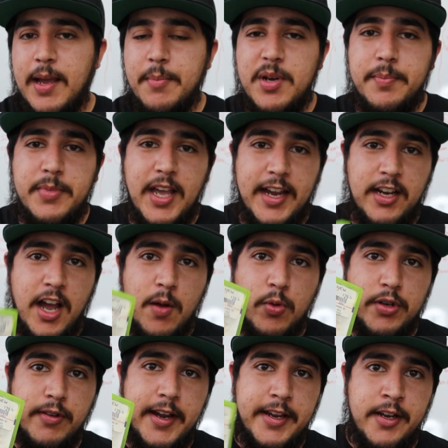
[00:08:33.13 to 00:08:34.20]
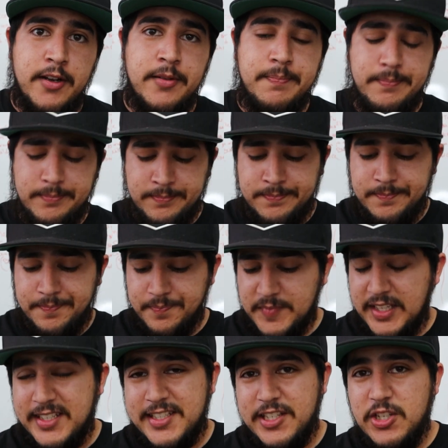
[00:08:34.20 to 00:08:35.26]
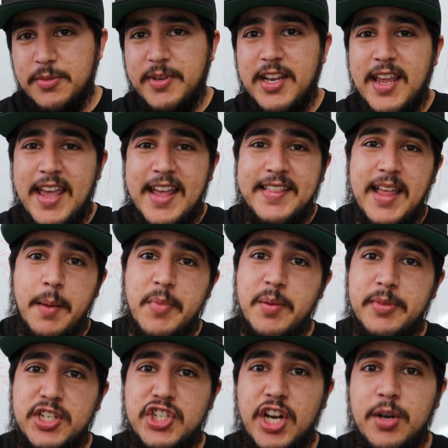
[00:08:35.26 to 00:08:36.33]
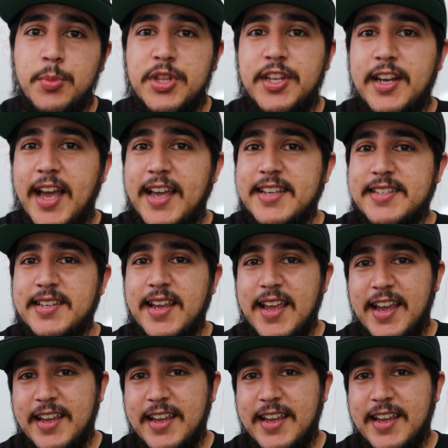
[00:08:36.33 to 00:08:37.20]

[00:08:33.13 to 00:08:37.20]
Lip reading: I got one right here, excuse me, that I'm going to be sharing with you guys.